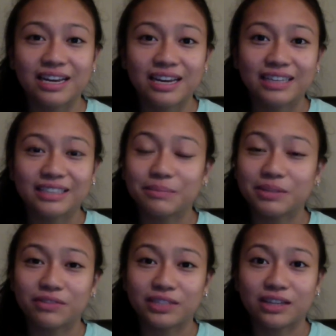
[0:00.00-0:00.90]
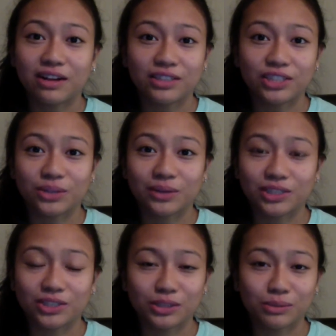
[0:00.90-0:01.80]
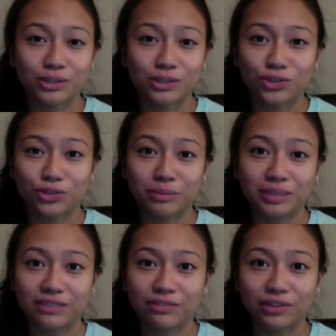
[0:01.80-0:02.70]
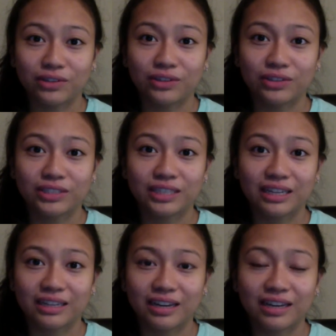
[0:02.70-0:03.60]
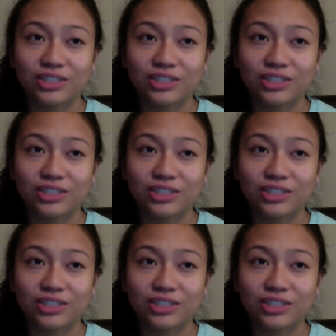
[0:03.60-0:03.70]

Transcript: some of the physiology questions were extremely difficult, and I